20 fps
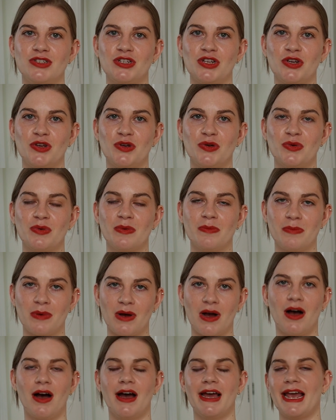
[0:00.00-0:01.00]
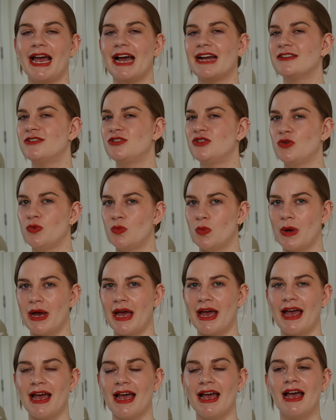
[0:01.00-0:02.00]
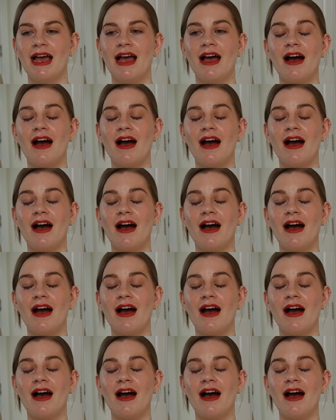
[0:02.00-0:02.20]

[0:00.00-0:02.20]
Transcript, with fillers: to buy and to wear.